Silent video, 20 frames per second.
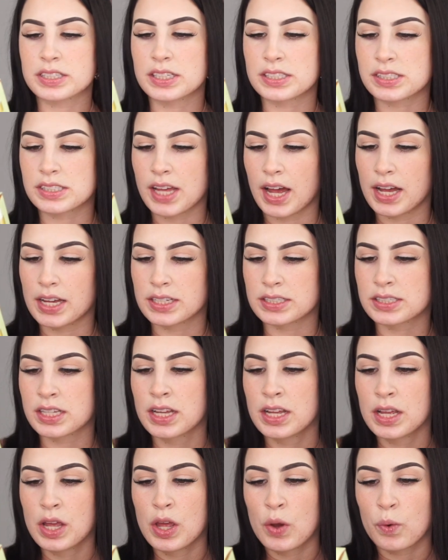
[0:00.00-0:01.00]
It says
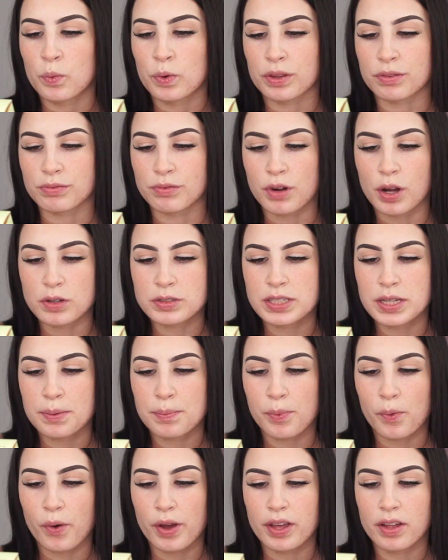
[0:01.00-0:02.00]
with
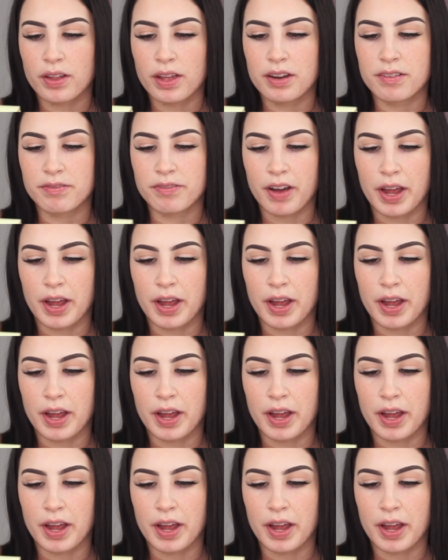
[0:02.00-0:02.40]
rosehip oil and